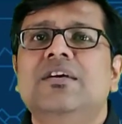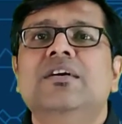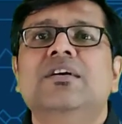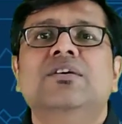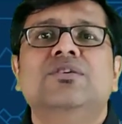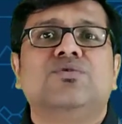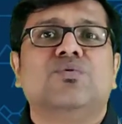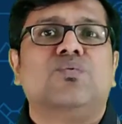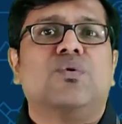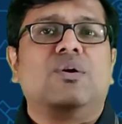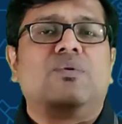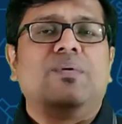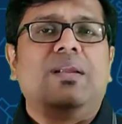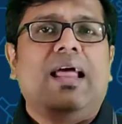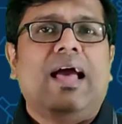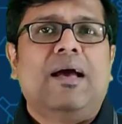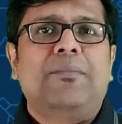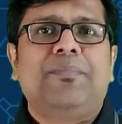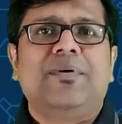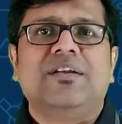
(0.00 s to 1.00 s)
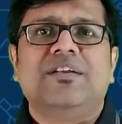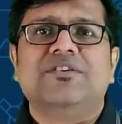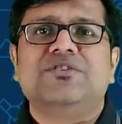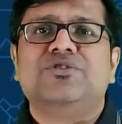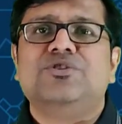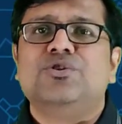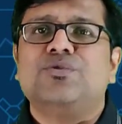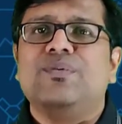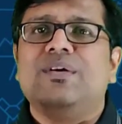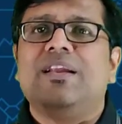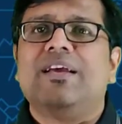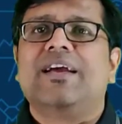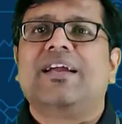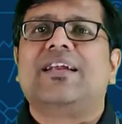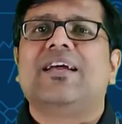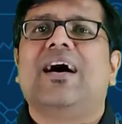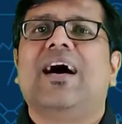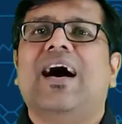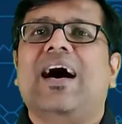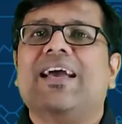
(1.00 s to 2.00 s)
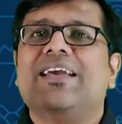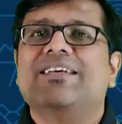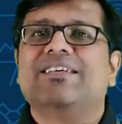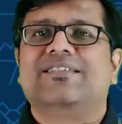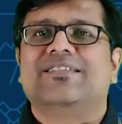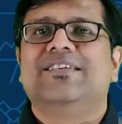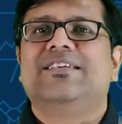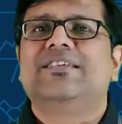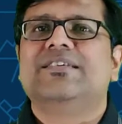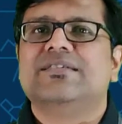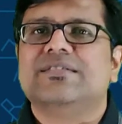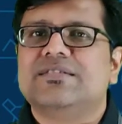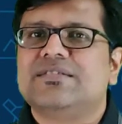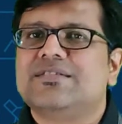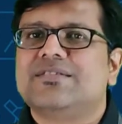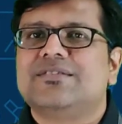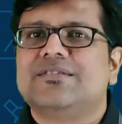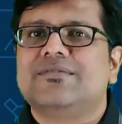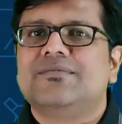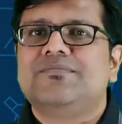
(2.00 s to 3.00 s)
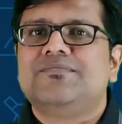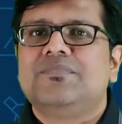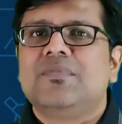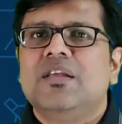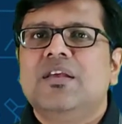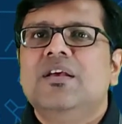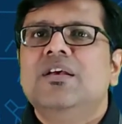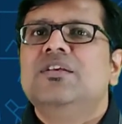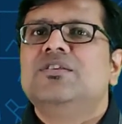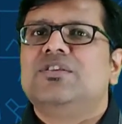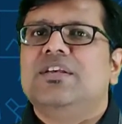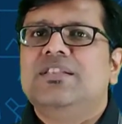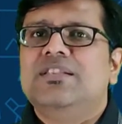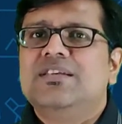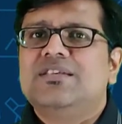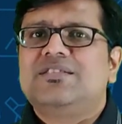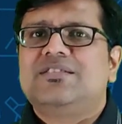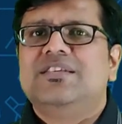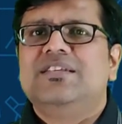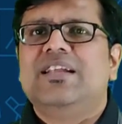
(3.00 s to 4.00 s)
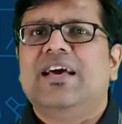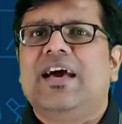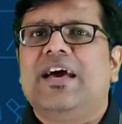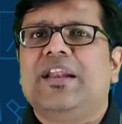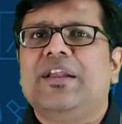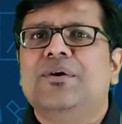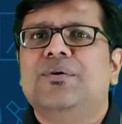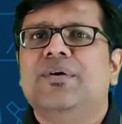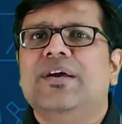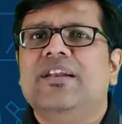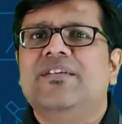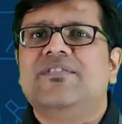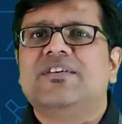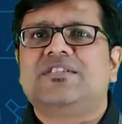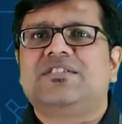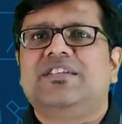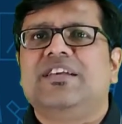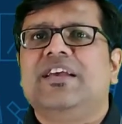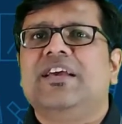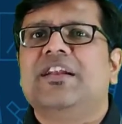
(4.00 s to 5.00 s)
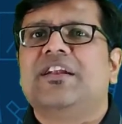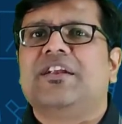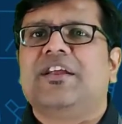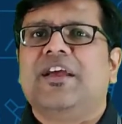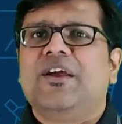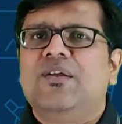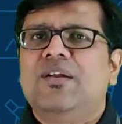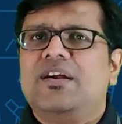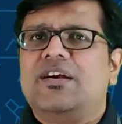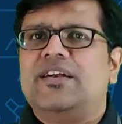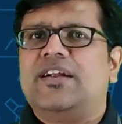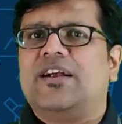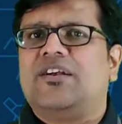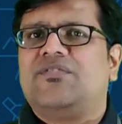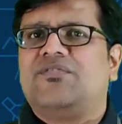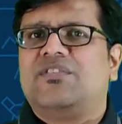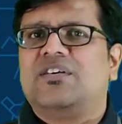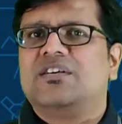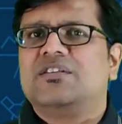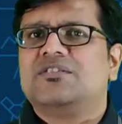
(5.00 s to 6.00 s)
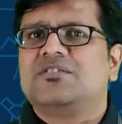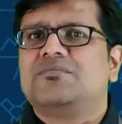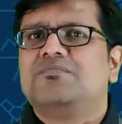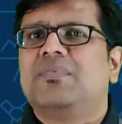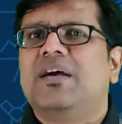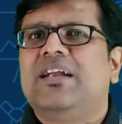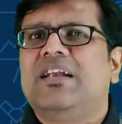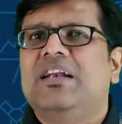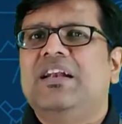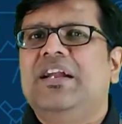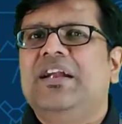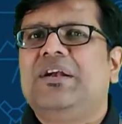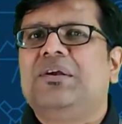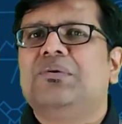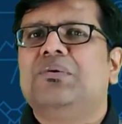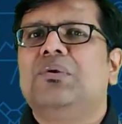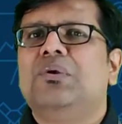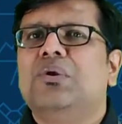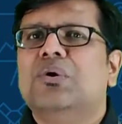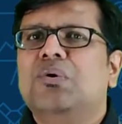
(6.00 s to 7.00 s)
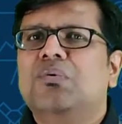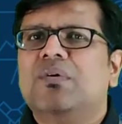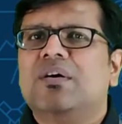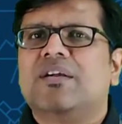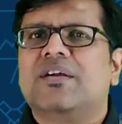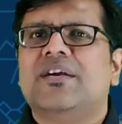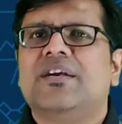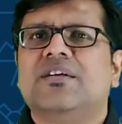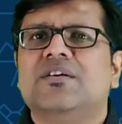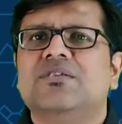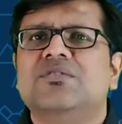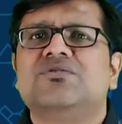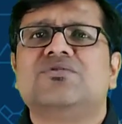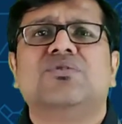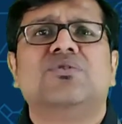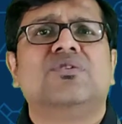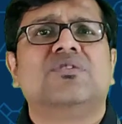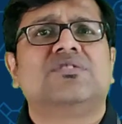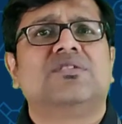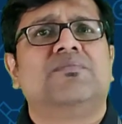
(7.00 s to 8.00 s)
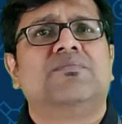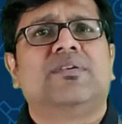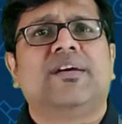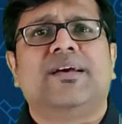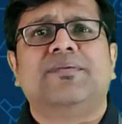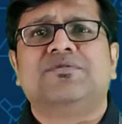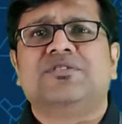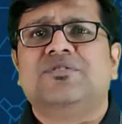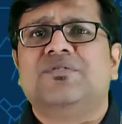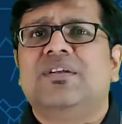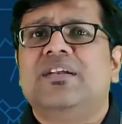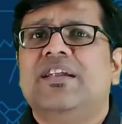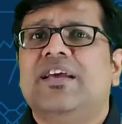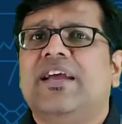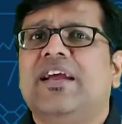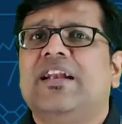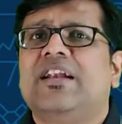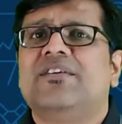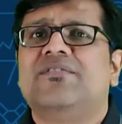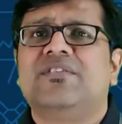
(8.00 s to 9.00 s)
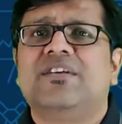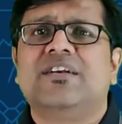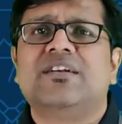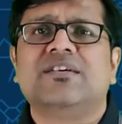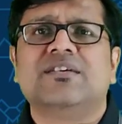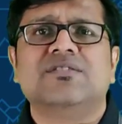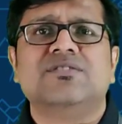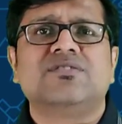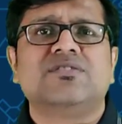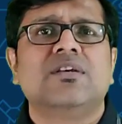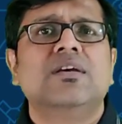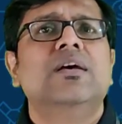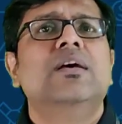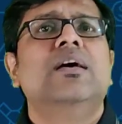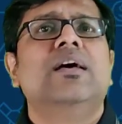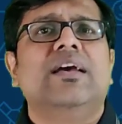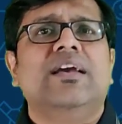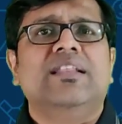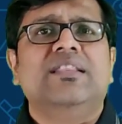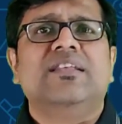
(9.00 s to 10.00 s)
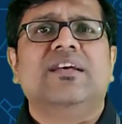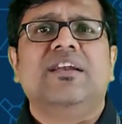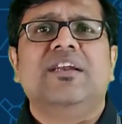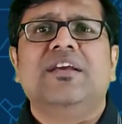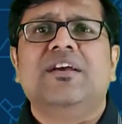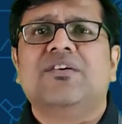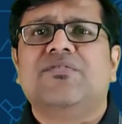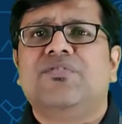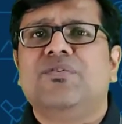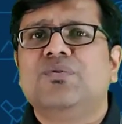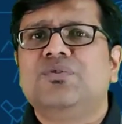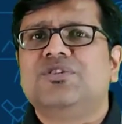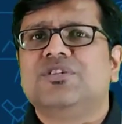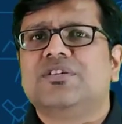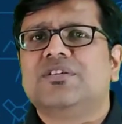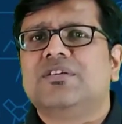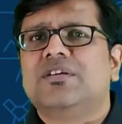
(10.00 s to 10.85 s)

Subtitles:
So what will happen is you will get higher returns. So in this scenario, investing in regular debt funds might lead to lower returns or sometimes even negative returns in the near future.